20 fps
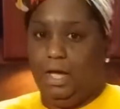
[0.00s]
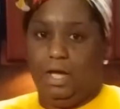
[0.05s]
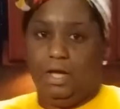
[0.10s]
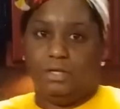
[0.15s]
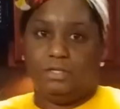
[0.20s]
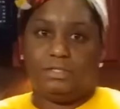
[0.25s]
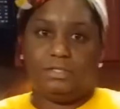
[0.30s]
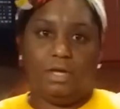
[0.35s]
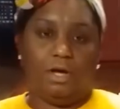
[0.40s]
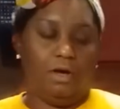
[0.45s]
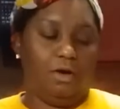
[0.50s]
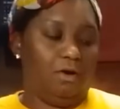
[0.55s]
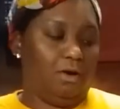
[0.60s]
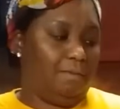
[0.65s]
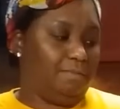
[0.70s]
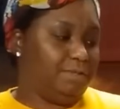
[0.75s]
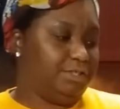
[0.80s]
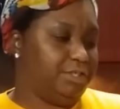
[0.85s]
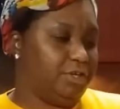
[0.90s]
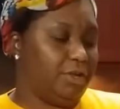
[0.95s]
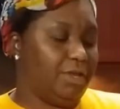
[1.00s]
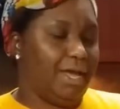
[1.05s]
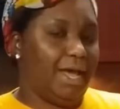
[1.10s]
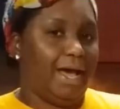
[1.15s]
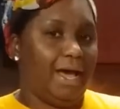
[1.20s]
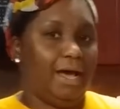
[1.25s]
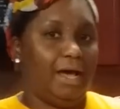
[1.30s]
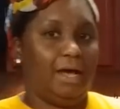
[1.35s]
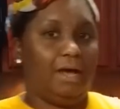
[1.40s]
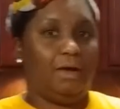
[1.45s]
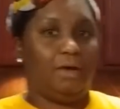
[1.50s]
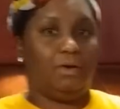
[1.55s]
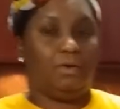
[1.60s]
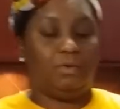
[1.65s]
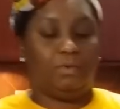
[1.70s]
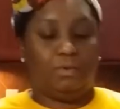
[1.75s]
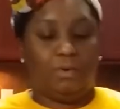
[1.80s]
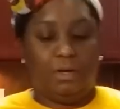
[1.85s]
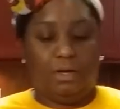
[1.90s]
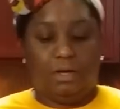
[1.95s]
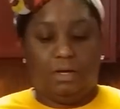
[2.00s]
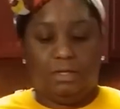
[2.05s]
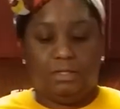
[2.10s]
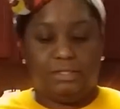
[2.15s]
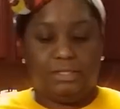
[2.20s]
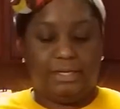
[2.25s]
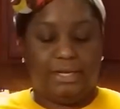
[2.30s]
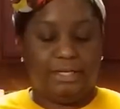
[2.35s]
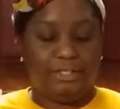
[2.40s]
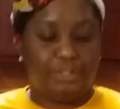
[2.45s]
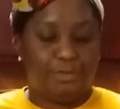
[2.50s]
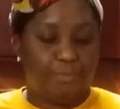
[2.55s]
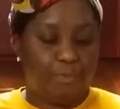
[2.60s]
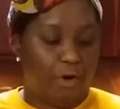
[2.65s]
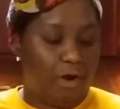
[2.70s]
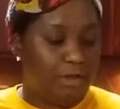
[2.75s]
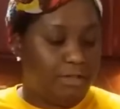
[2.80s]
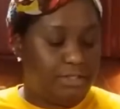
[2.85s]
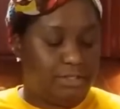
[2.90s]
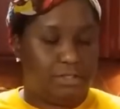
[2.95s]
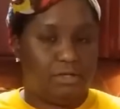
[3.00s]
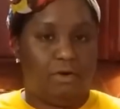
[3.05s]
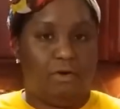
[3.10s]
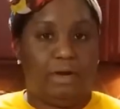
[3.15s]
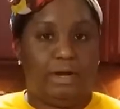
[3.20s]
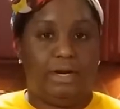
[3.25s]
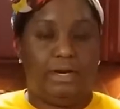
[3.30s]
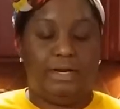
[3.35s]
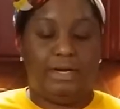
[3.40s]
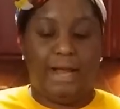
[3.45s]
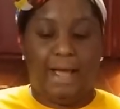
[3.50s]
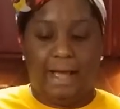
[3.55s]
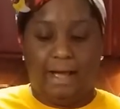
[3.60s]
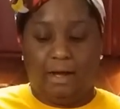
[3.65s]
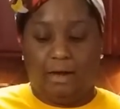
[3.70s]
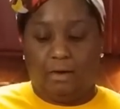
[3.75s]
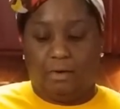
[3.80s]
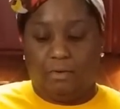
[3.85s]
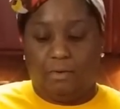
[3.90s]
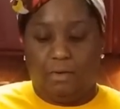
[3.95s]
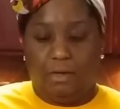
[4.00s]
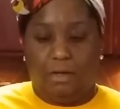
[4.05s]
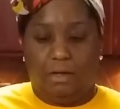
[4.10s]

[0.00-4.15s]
So I'm going to show you how to get your broth started. Now,